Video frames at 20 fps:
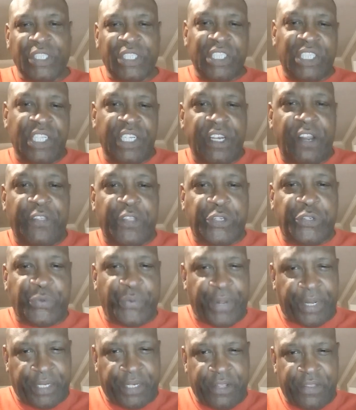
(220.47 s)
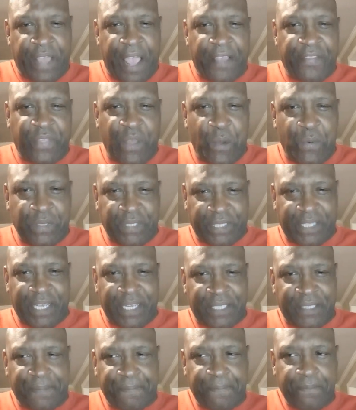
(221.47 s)
Another trick to that, though, is this.
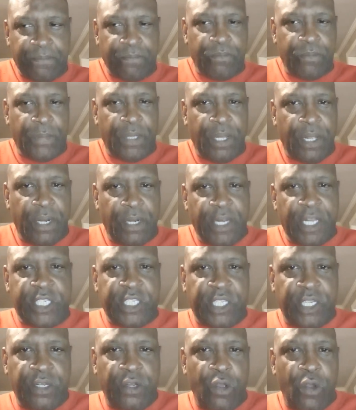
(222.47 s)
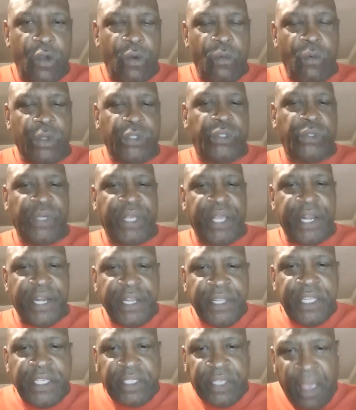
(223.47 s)
Listen, once you get in this
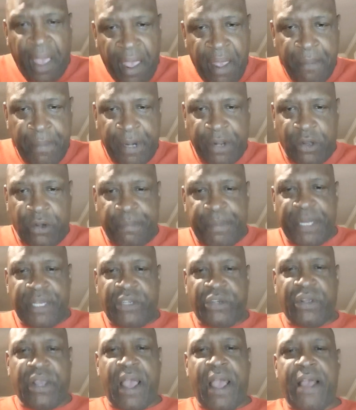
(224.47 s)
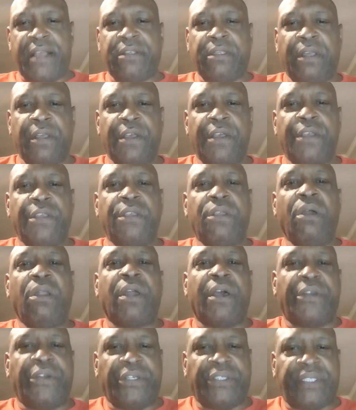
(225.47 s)
game a little bit, you guys, you'll
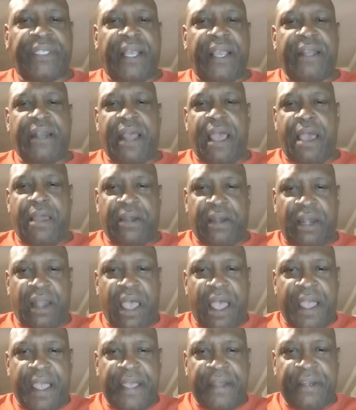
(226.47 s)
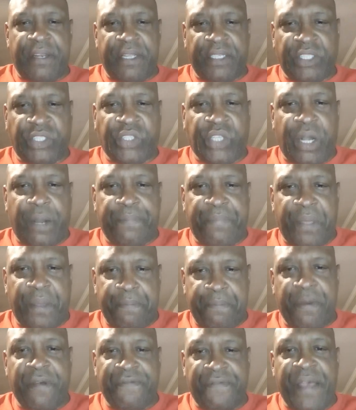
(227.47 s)
understand how to line and set up that
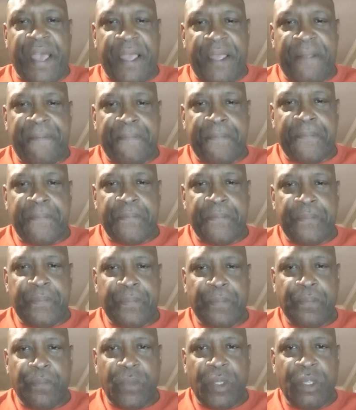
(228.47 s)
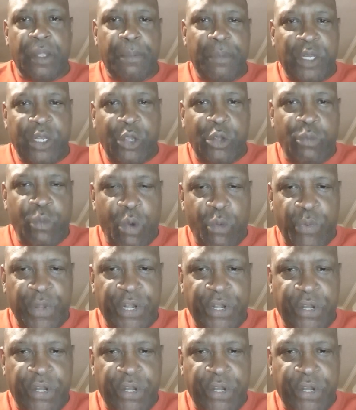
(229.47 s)
buffet. Let me tell you what we do.